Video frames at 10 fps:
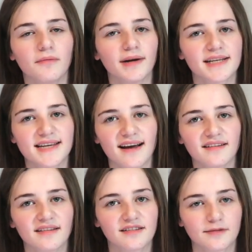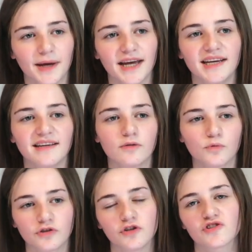my dad has paid
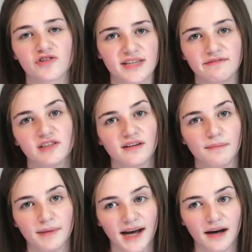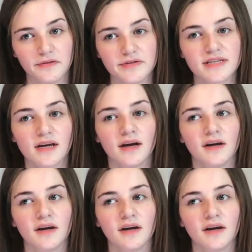£179